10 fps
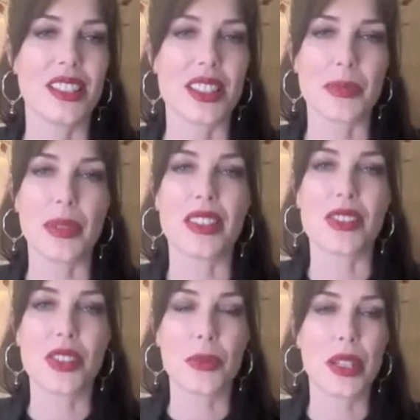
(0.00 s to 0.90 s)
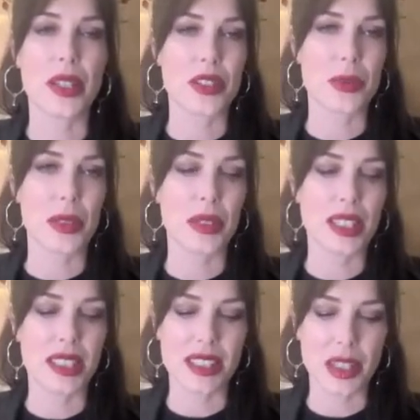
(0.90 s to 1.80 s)
just means so much to me
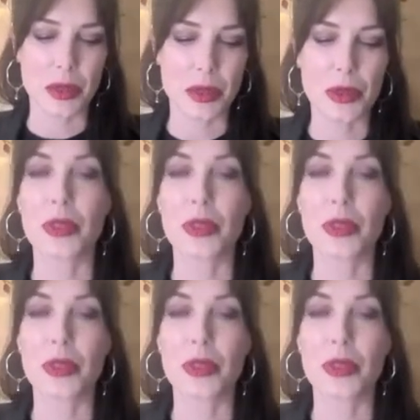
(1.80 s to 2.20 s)
because they were